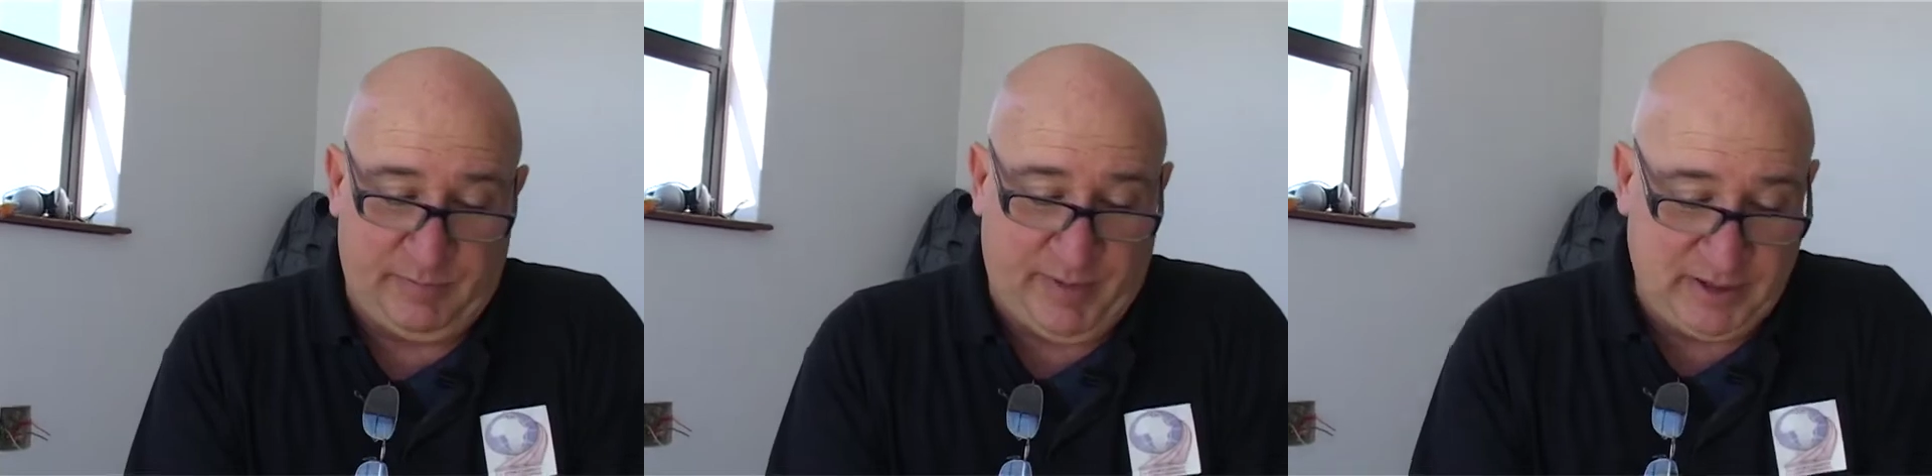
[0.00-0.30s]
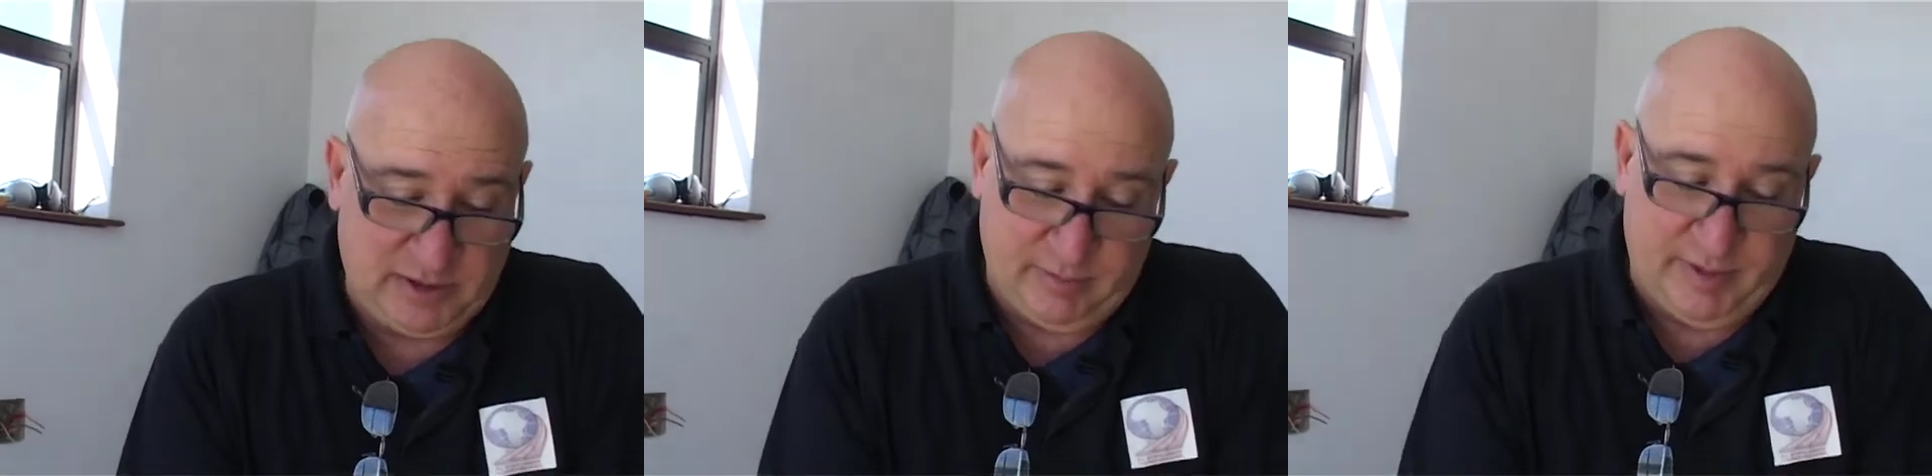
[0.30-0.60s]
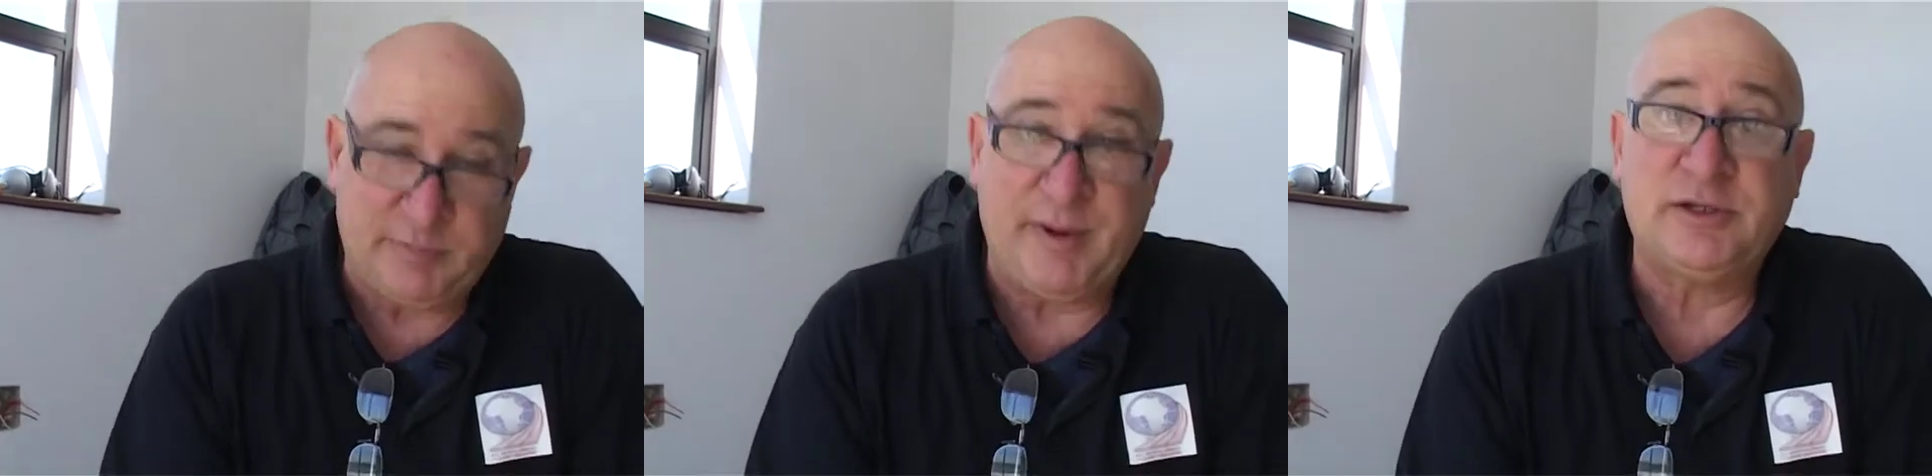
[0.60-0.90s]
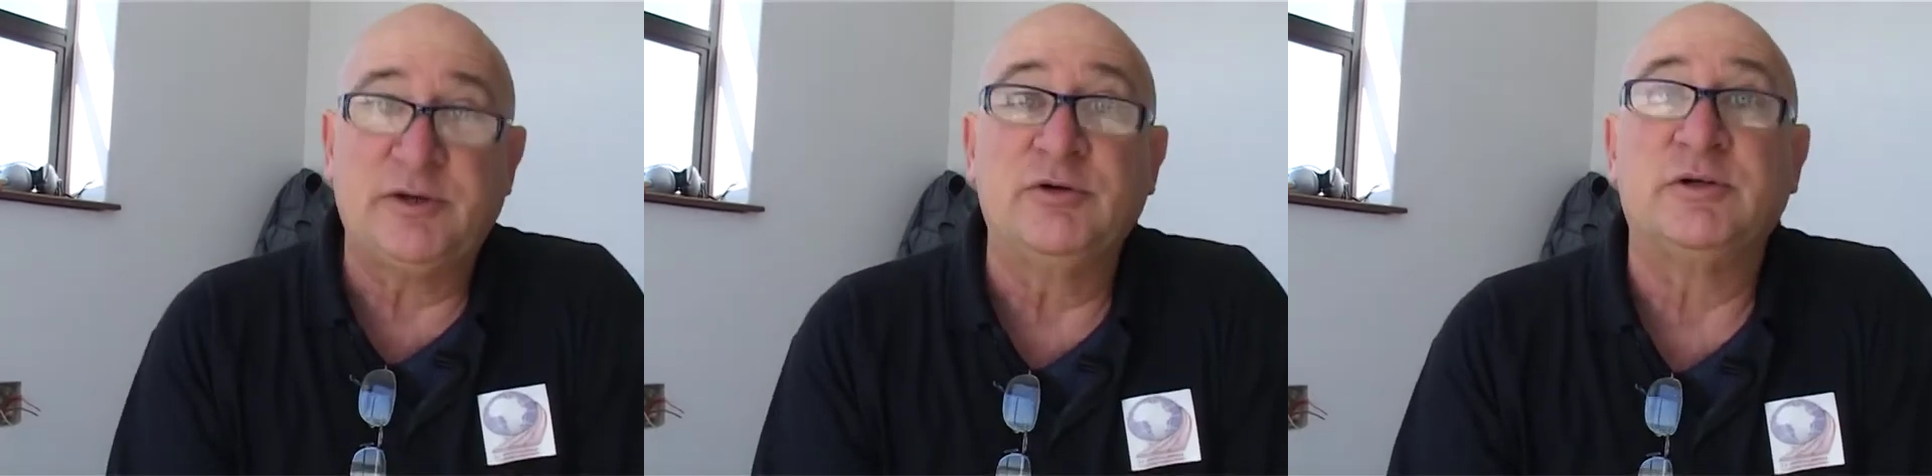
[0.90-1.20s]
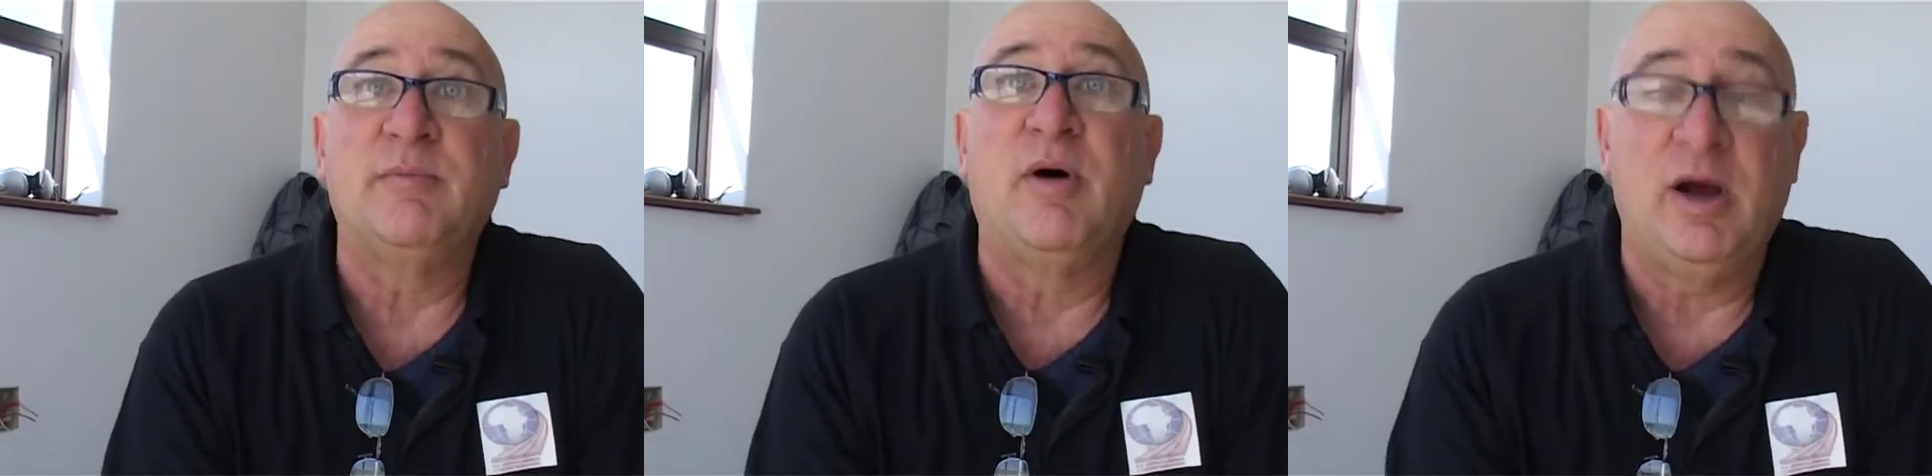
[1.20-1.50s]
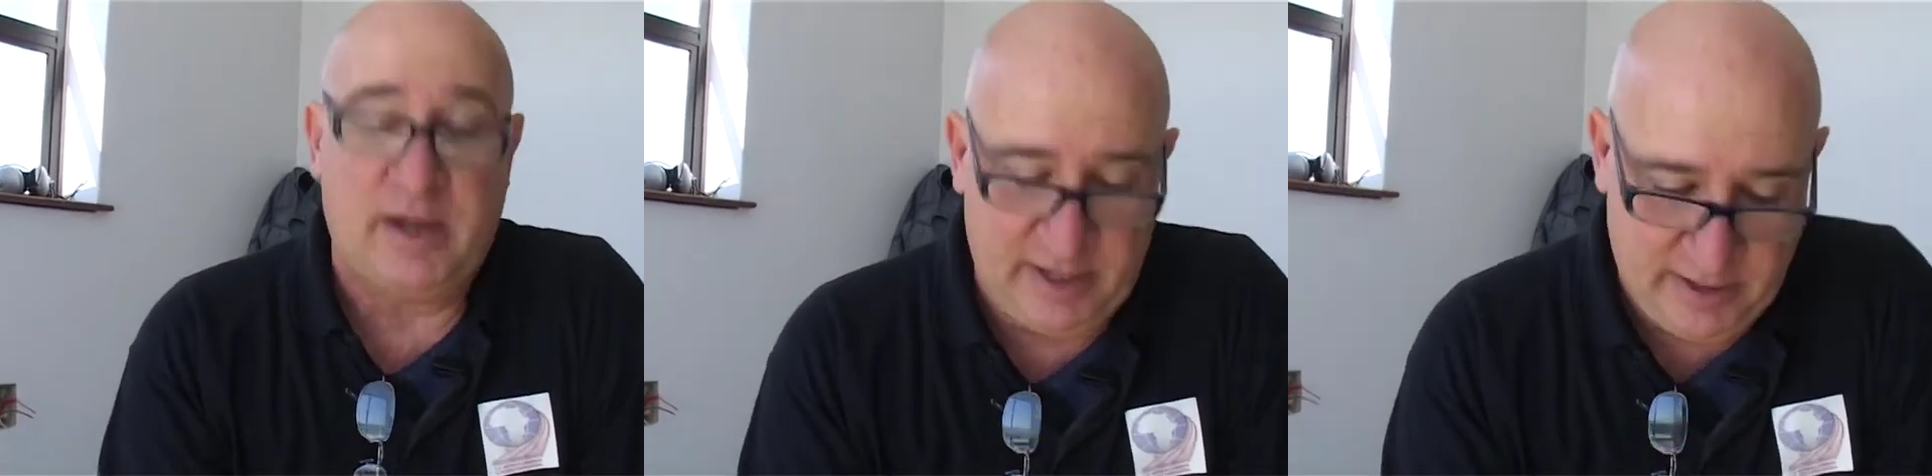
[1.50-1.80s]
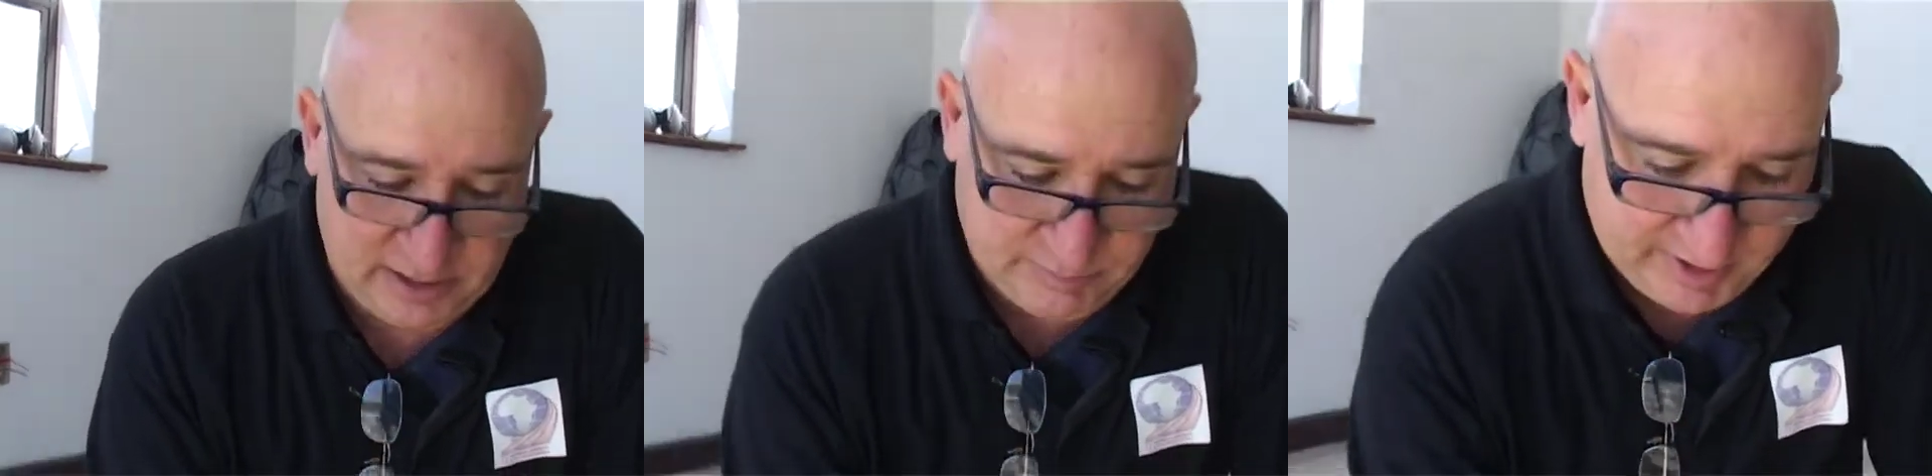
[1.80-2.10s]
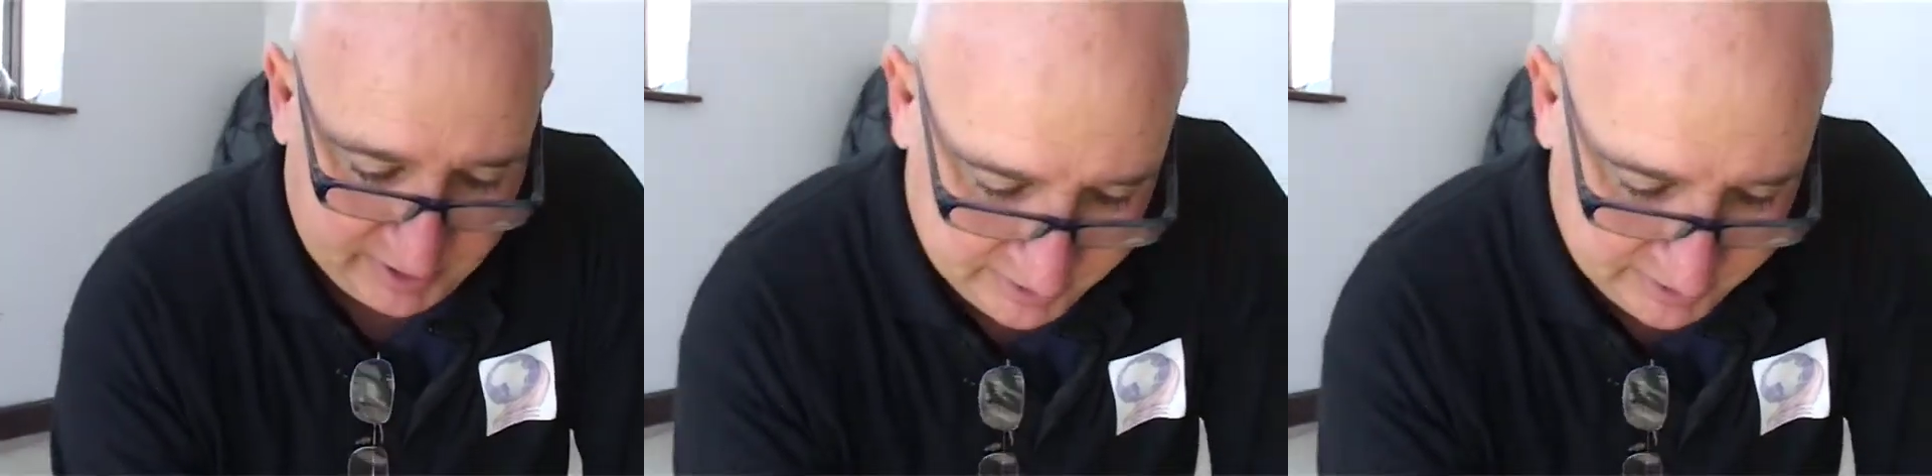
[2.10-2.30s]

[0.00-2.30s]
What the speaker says: a pencil, but best to use a marker. Let's make